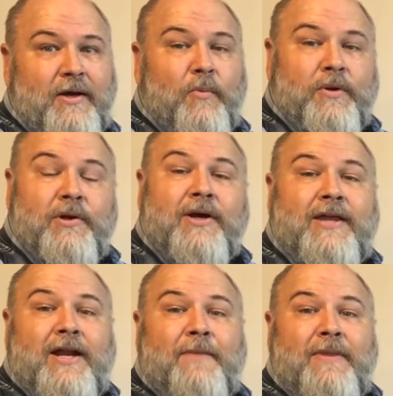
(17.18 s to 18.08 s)
When you look
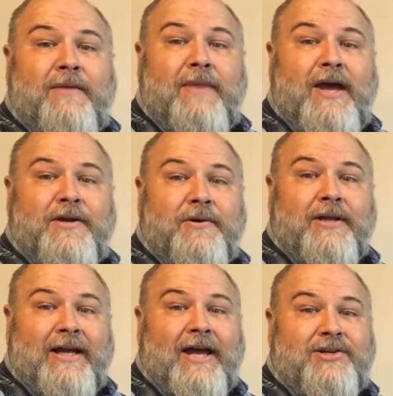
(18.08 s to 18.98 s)
that up in the manual,
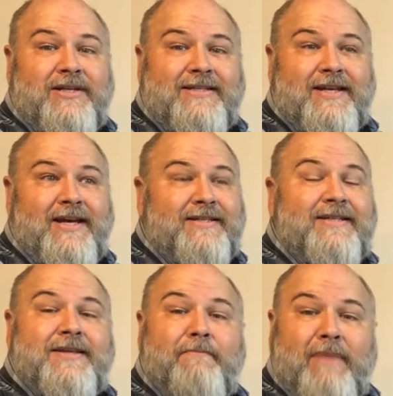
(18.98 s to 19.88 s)
it actually says
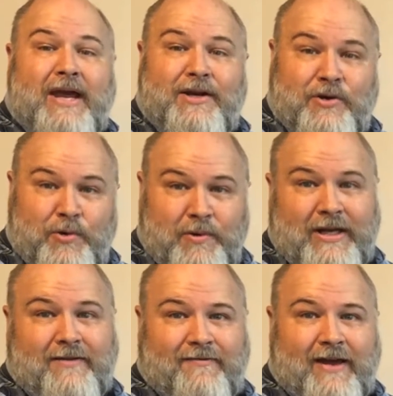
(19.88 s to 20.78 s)
it's a main
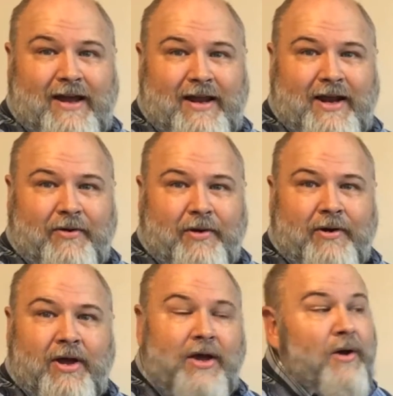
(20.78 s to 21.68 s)
cooling fan error.
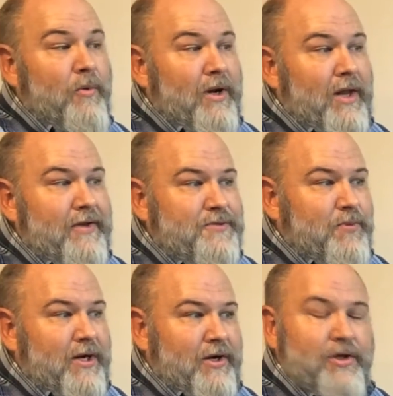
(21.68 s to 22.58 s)
Well, on this
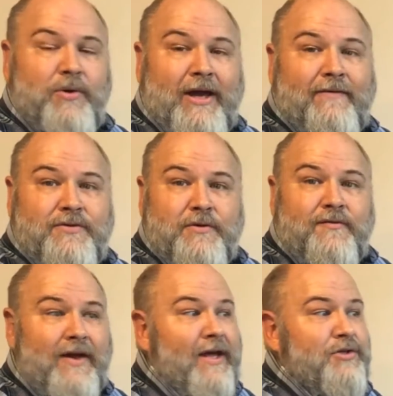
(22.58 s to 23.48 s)
printer, you have two
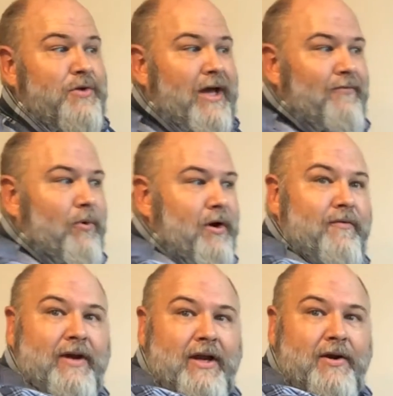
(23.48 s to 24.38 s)
fans. You have one
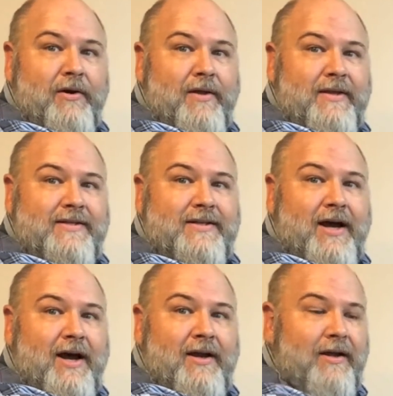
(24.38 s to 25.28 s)
over here on this
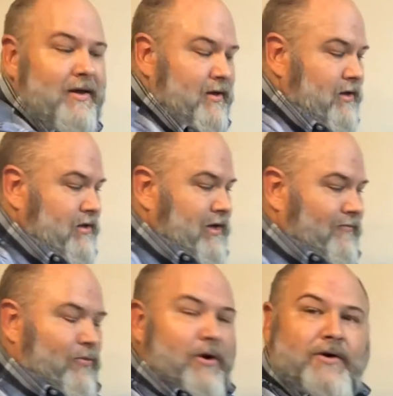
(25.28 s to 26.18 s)
side, and you have
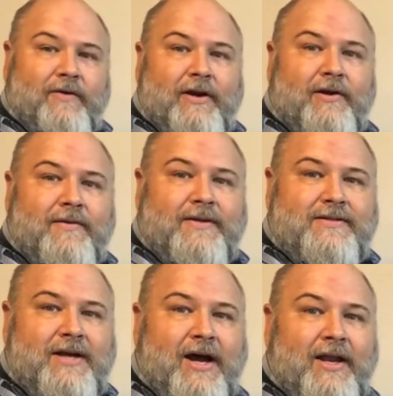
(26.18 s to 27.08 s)
one over here on this
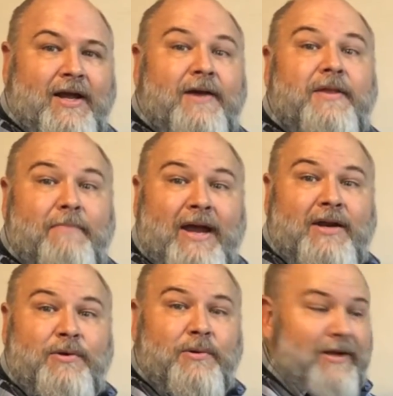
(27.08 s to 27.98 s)
side. The main
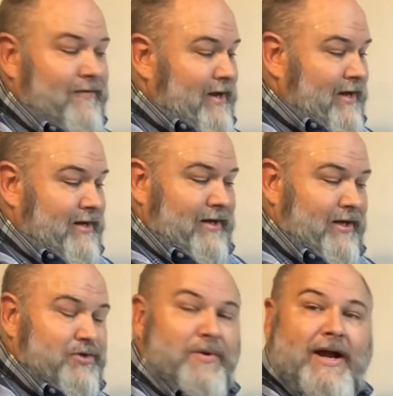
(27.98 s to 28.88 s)
cooling fan
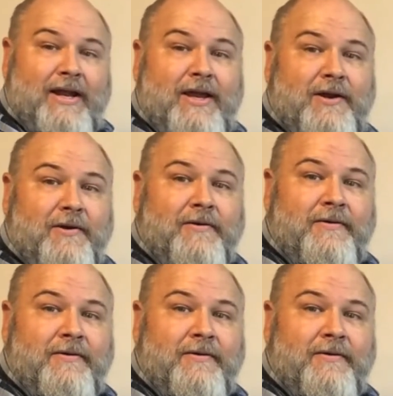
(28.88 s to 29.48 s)
is right here.